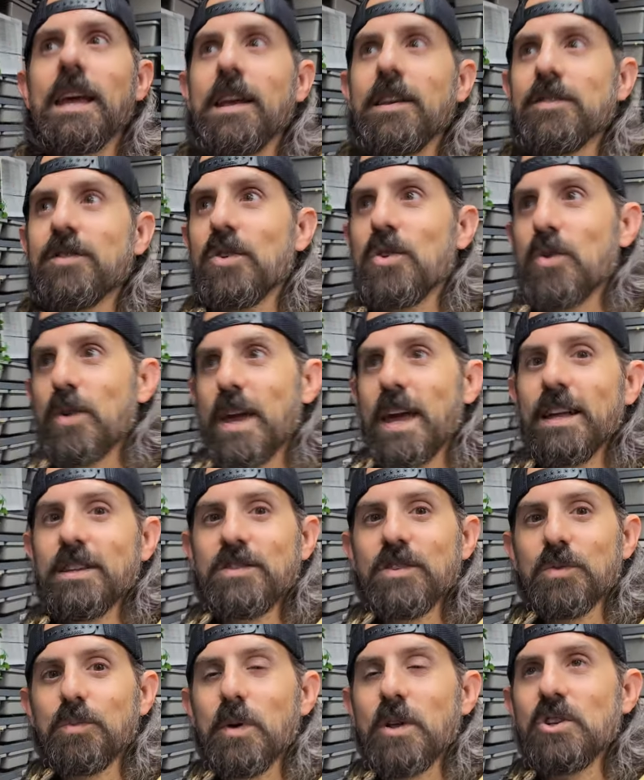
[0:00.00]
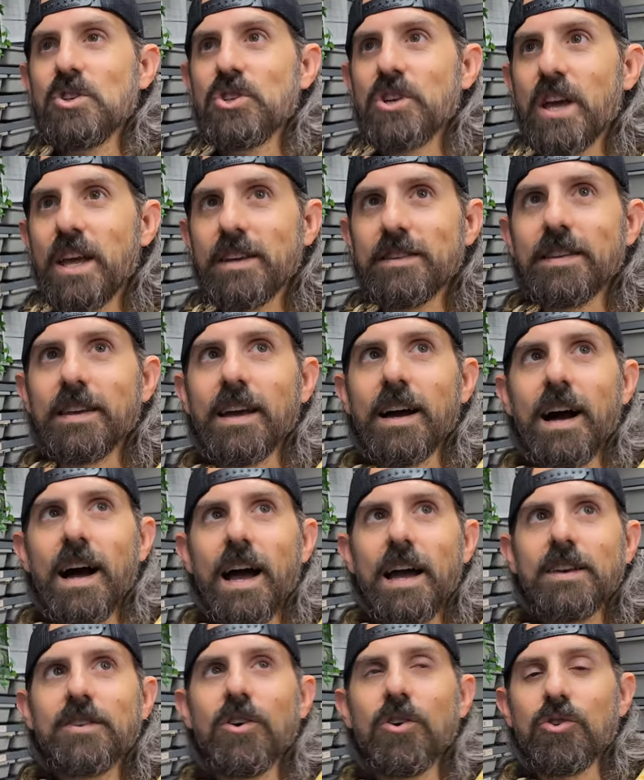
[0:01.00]
So you can't just be chasing a
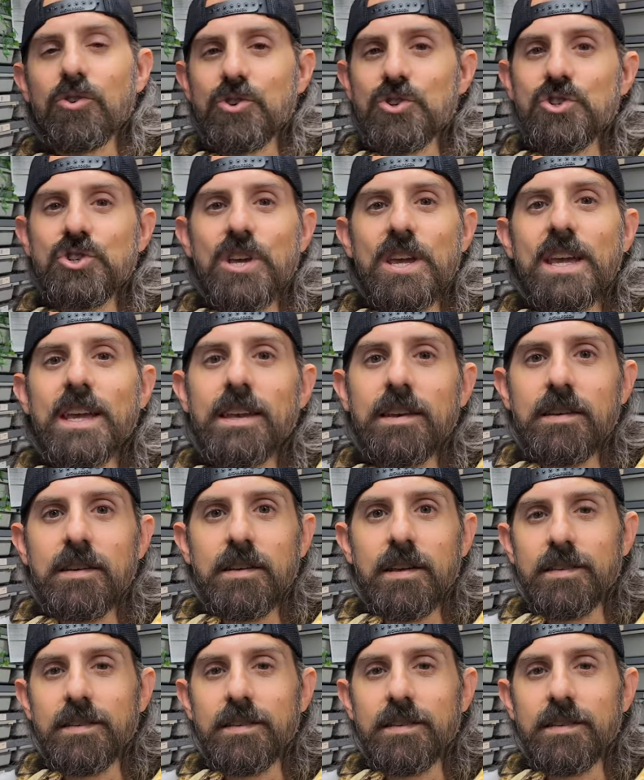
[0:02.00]
high dollar gene,